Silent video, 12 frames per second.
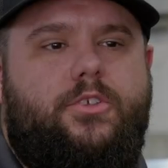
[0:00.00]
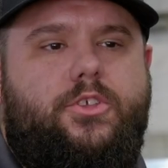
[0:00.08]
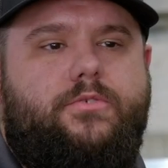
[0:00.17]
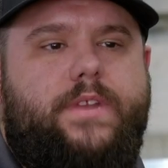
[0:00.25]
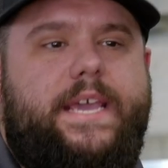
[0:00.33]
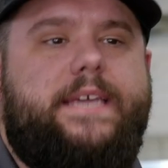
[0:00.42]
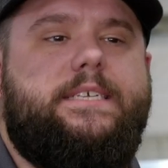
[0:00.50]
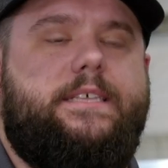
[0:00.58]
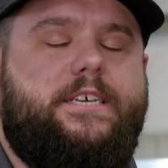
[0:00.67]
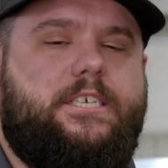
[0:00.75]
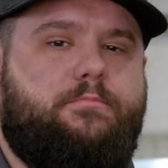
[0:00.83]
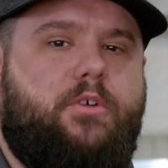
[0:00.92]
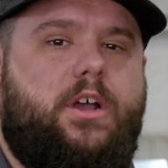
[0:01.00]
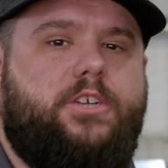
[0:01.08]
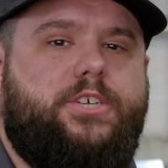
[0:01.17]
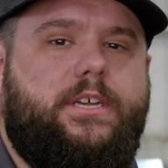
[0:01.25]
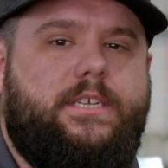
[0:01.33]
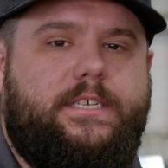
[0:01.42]
unique to this
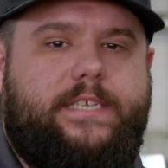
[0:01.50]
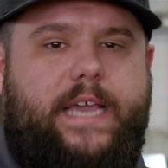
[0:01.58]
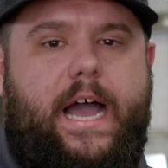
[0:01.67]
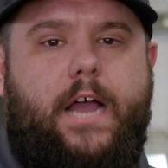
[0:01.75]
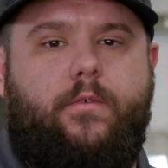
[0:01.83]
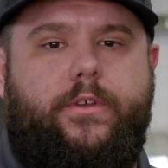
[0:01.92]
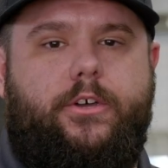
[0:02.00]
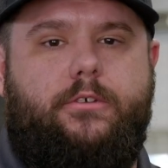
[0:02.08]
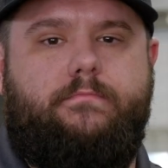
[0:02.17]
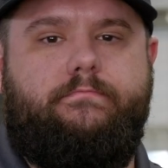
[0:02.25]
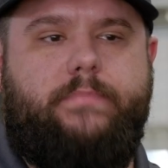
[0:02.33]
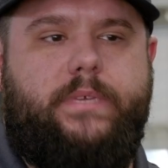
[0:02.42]
project is the Aquadome.